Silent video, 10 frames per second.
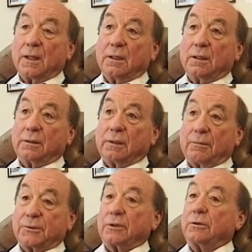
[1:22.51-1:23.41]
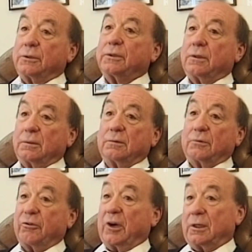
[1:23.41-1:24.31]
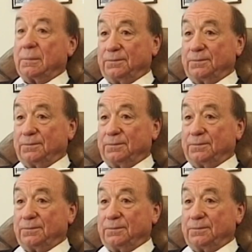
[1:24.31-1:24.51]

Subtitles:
and that was a good thriller.